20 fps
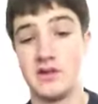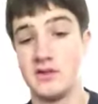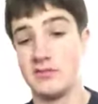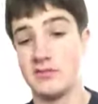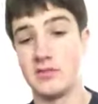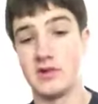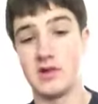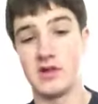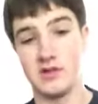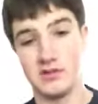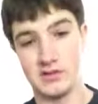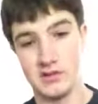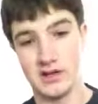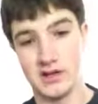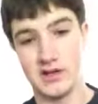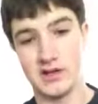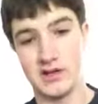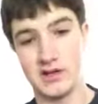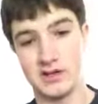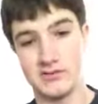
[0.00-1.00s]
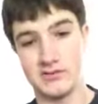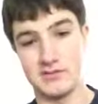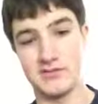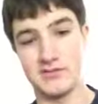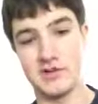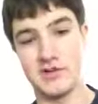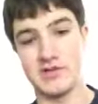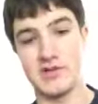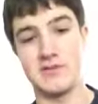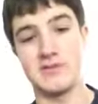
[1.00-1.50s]
Well, I got
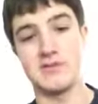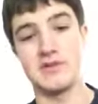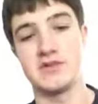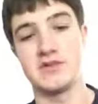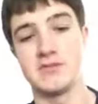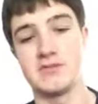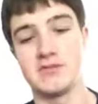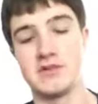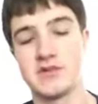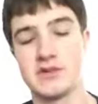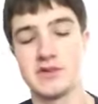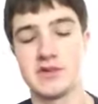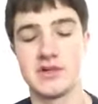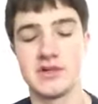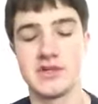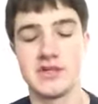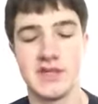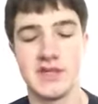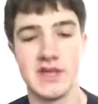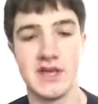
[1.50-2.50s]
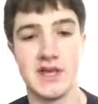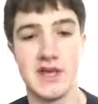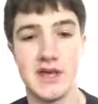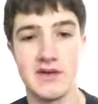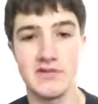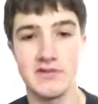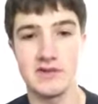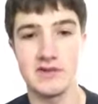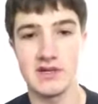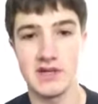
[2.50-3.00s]
my championship shirt on today.
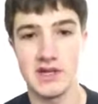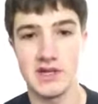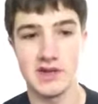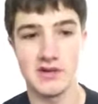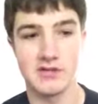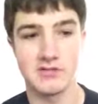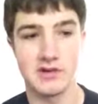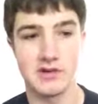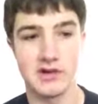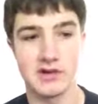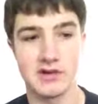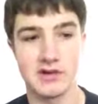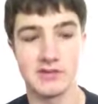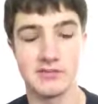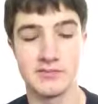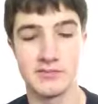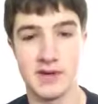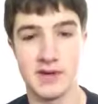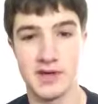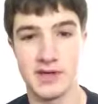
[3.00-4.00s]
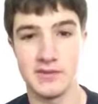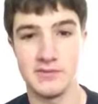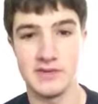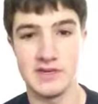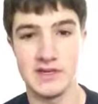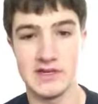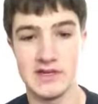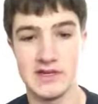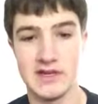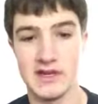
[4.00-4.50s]
Every day I wear Miami
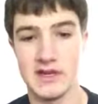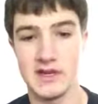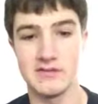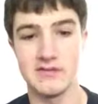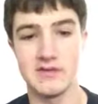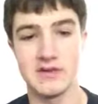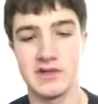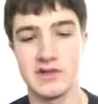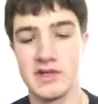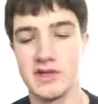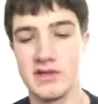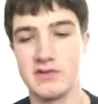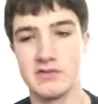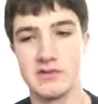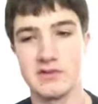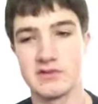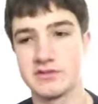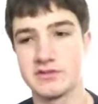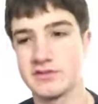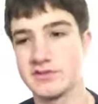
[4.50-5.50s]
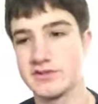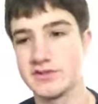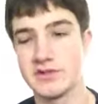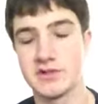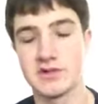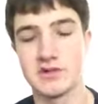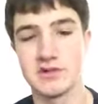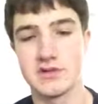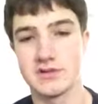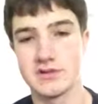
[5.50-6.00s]
Heat, every day, whether it's a
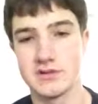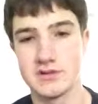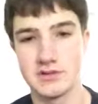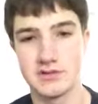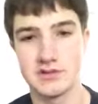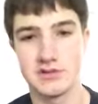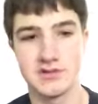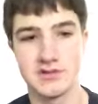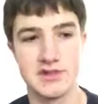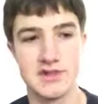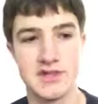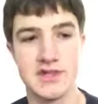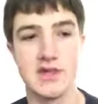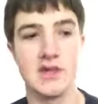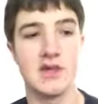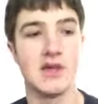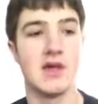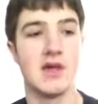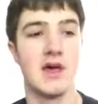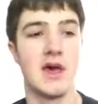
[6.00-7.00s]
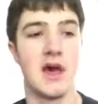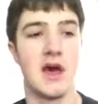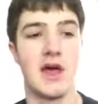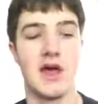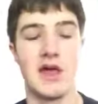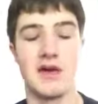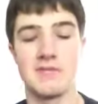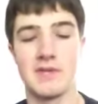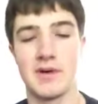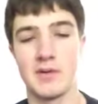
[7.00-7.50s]
shirt, jersey, I
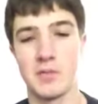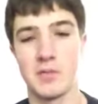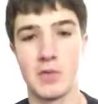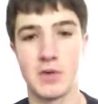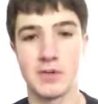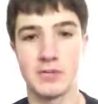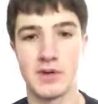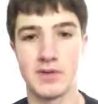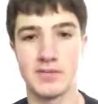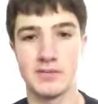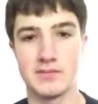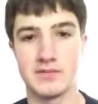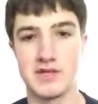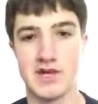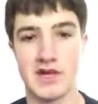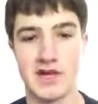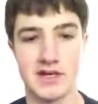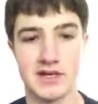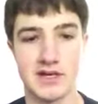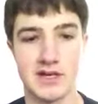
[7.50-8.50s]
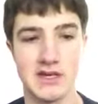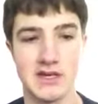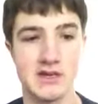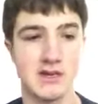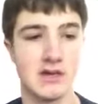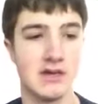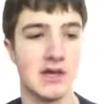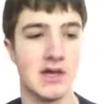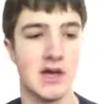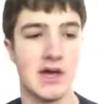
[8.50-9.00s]
have my warm up jacket,
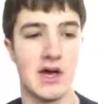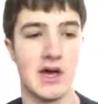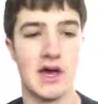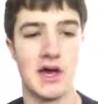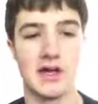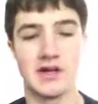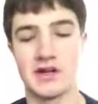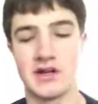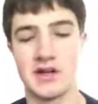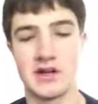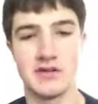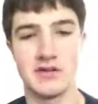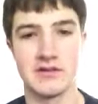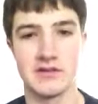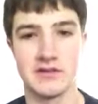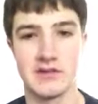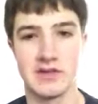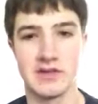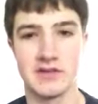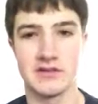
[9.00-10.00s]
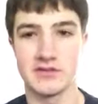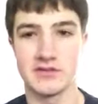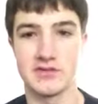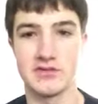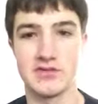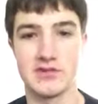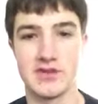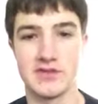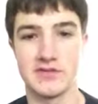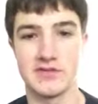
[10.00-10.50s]
I got everything
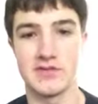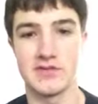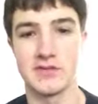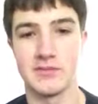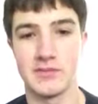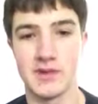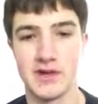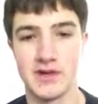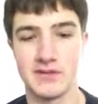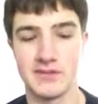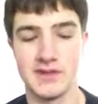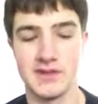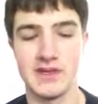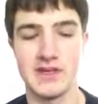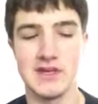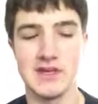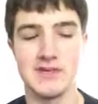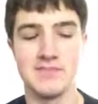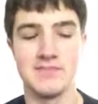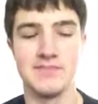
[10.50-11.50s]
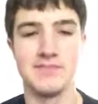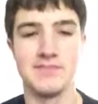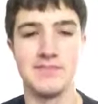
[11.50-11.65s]
set for the Miami Heat.